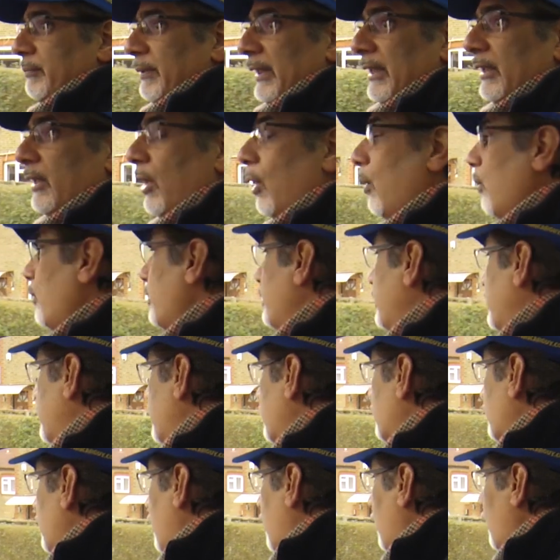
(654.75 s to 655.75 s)
Below
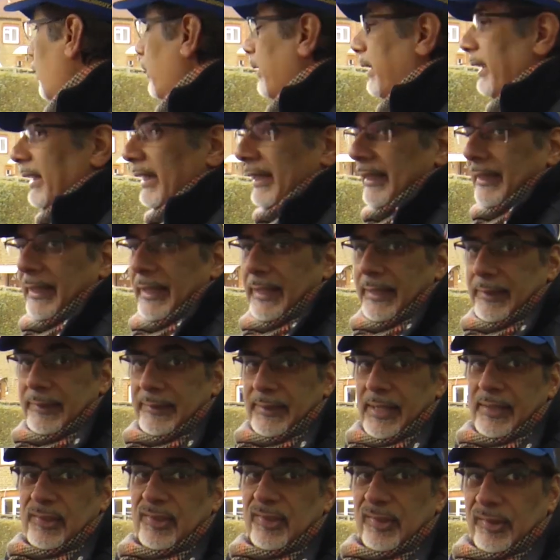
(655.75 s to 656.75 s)
zero, it
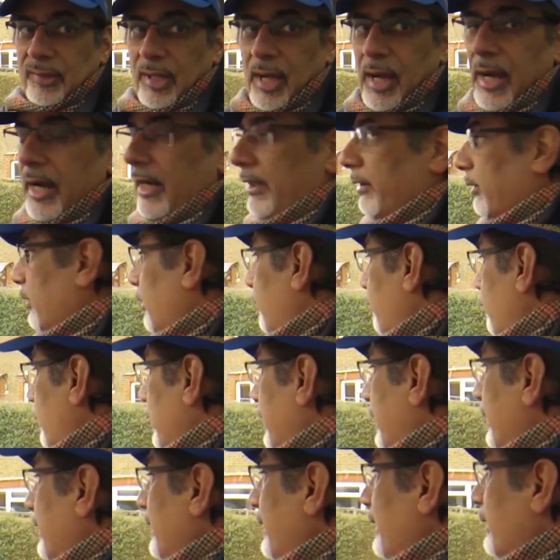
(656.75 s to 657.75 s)
says charge. So if
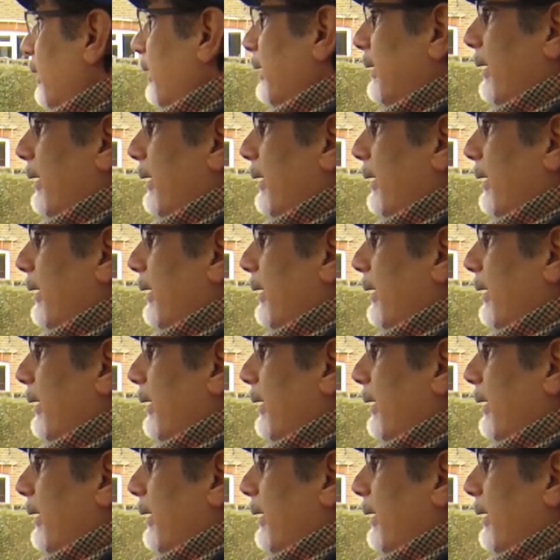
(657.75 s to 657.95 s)
when the needle